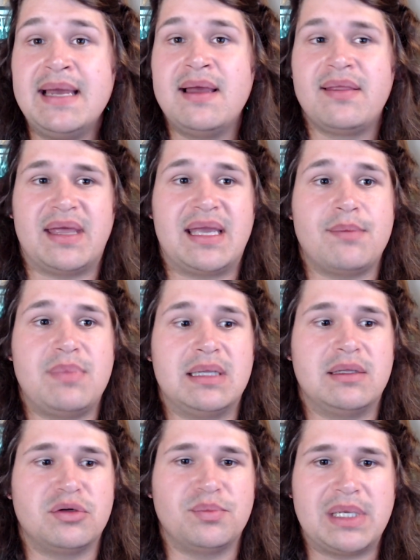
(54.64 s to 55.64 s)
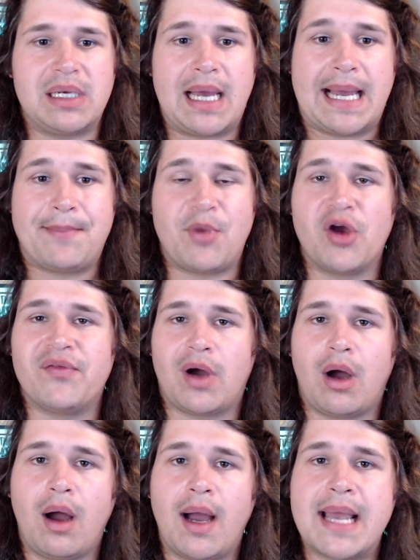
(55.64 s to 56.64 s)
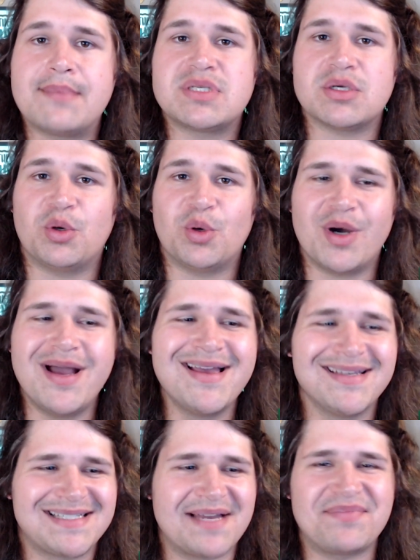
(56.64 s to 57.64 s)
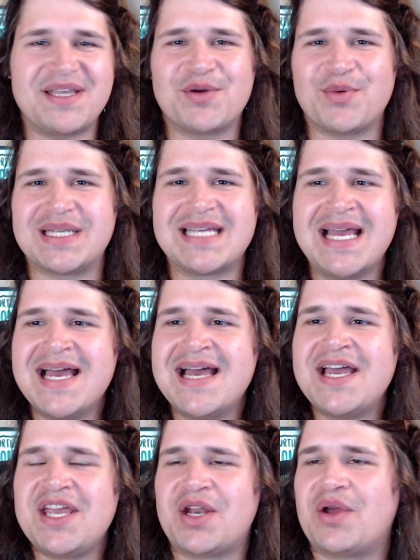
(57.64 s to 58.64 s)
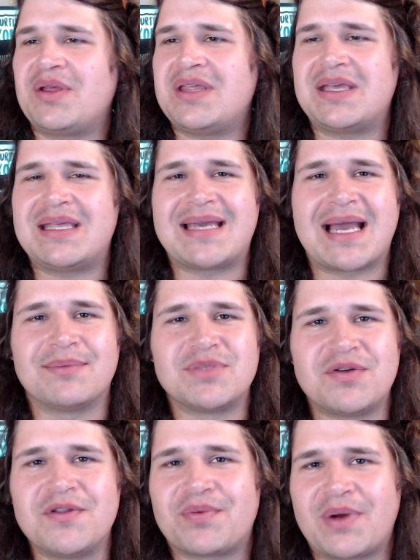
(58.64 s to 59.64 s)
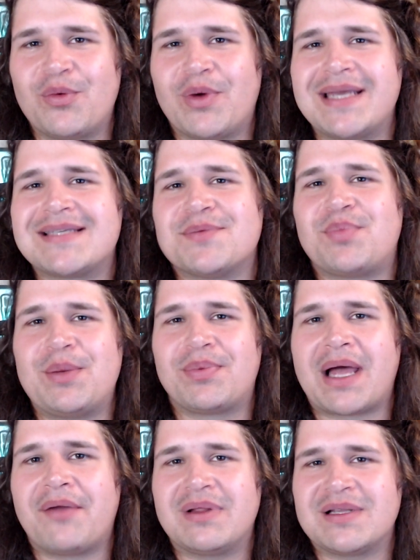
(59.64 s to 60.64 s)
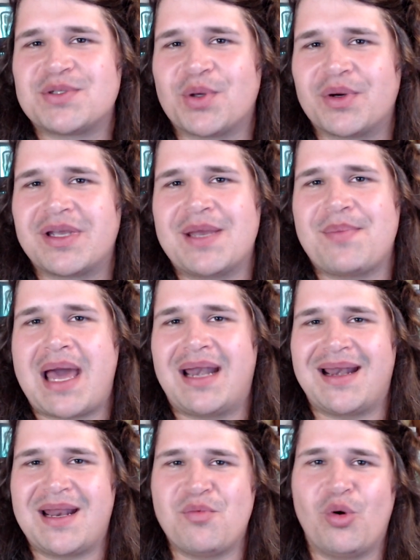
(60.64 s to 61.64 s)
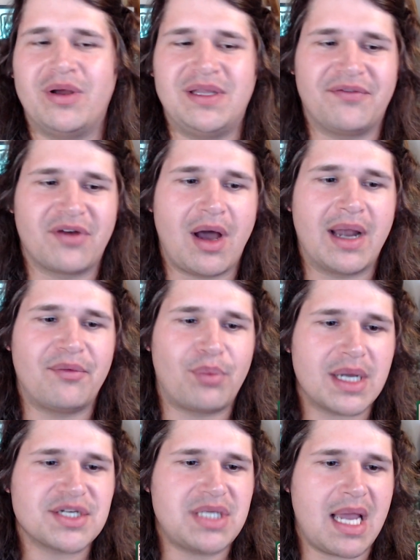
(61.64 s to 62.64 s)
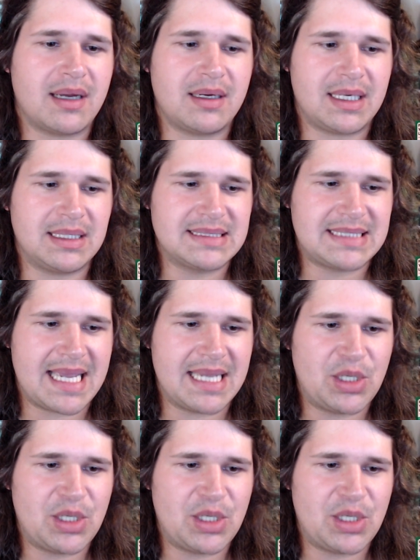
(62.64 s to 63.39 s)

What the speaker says: They can be a little bit overhyped or something which, you come 2-3 weeks and people aren't really talking about it anymore, and you've kind of brushed out and understand